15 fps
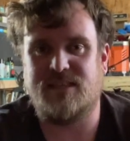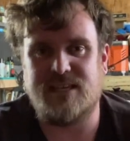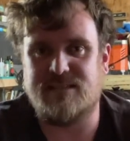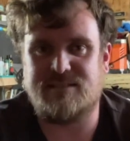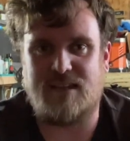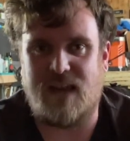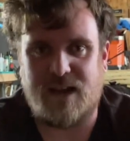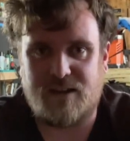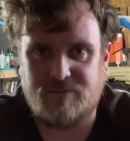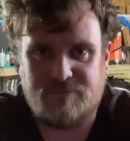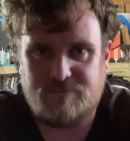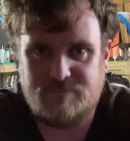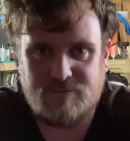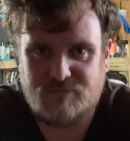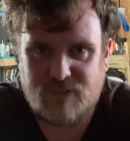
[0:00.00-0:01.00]
this kind of
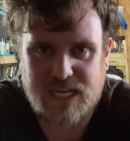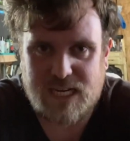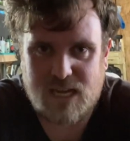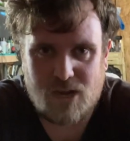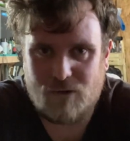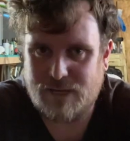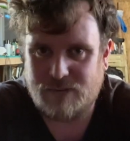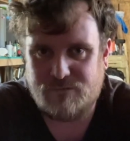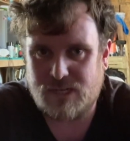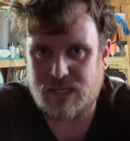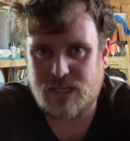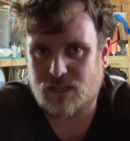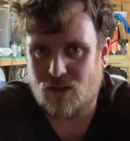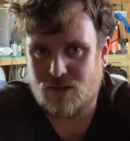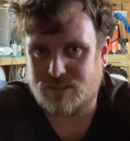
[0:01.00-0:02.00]
video in a
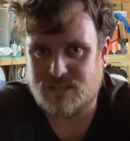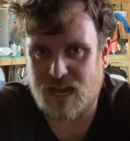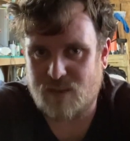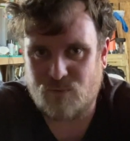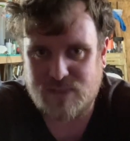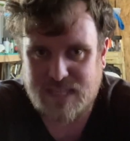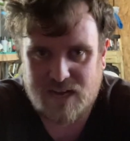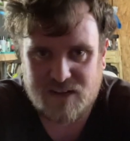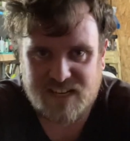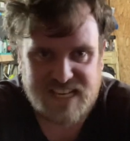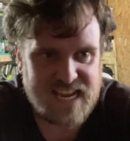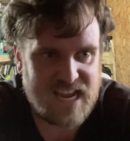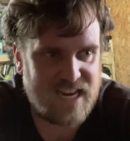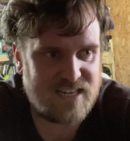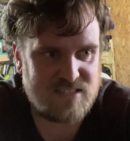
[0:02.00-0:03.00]
very long time without
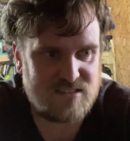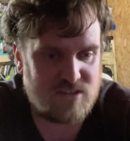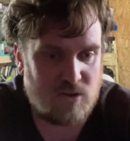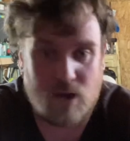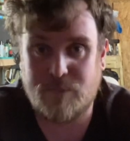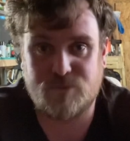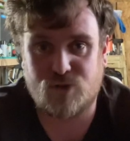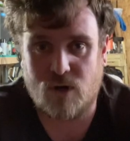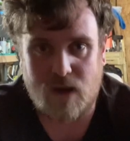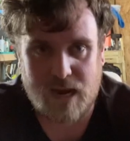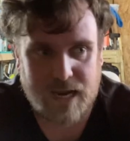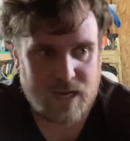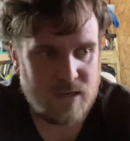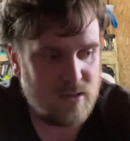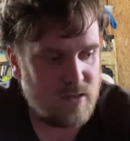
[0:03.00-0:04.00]
any edits, so I'm trying.